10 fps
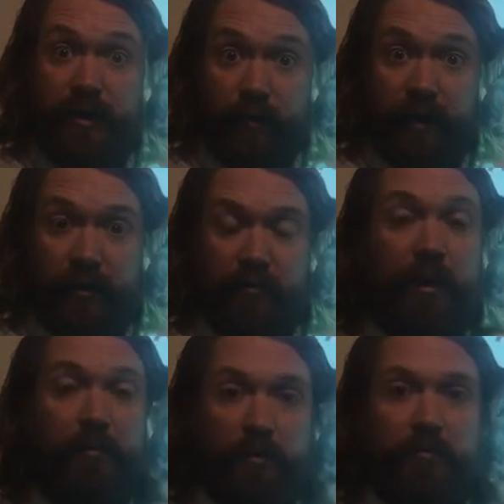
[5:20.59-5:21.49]
Okay,
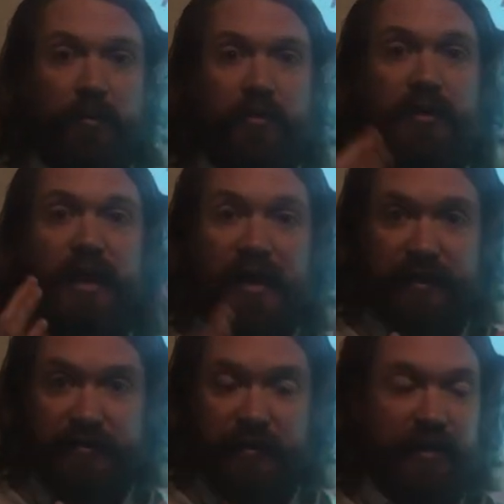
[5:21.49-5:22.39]
remember, light